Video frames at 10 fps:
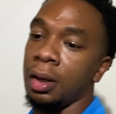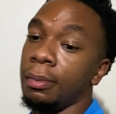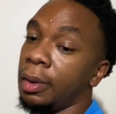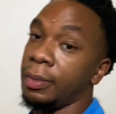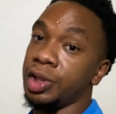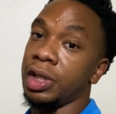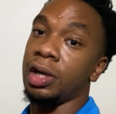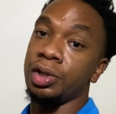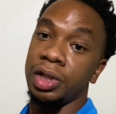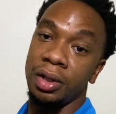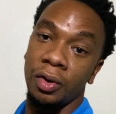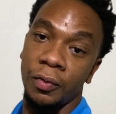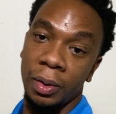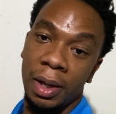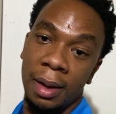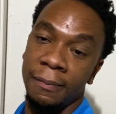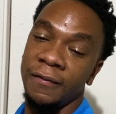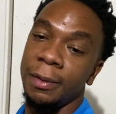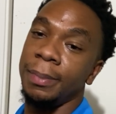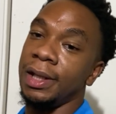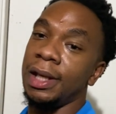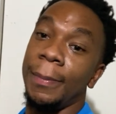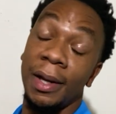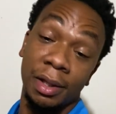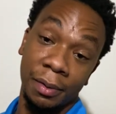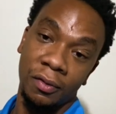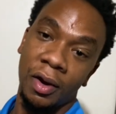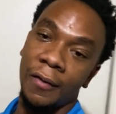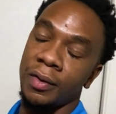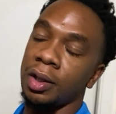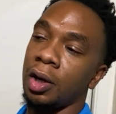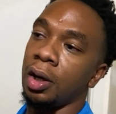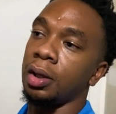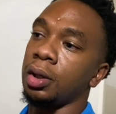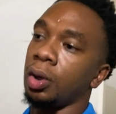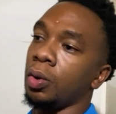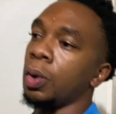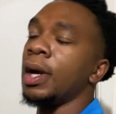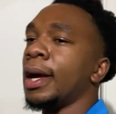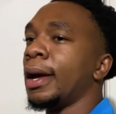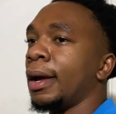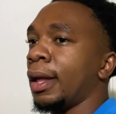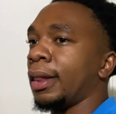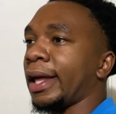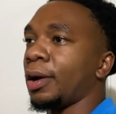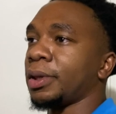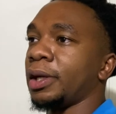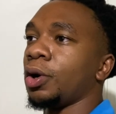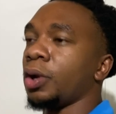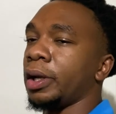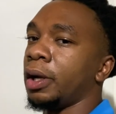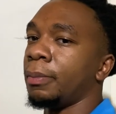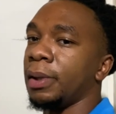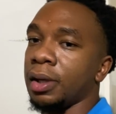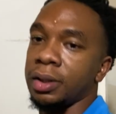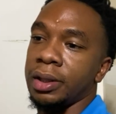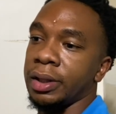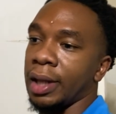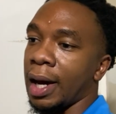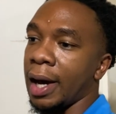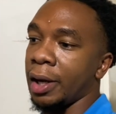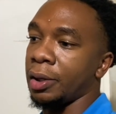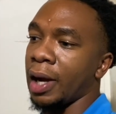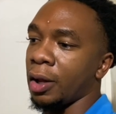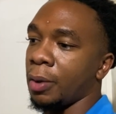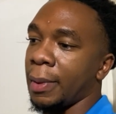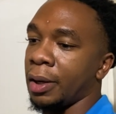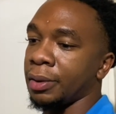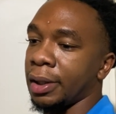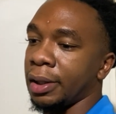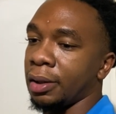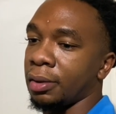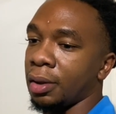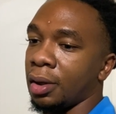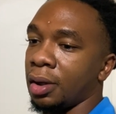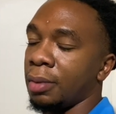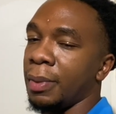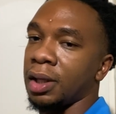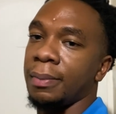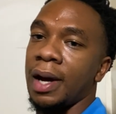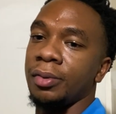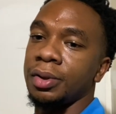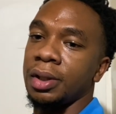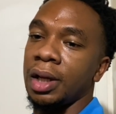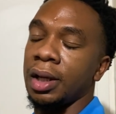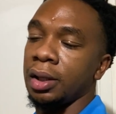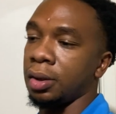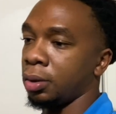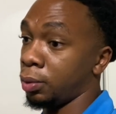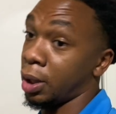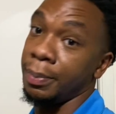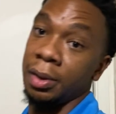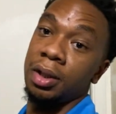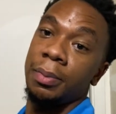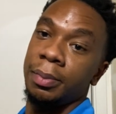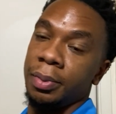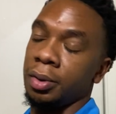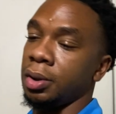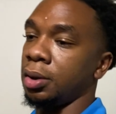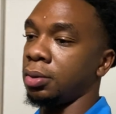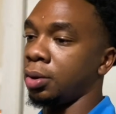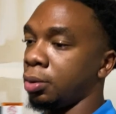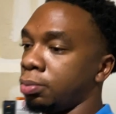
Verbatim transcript: But Michelle, she's the real MVP, picked up the graphics card. So like I was saying earlier, because it's a higher dollar amount, I think Best Buy was just like, you gotta pick this up in person, so.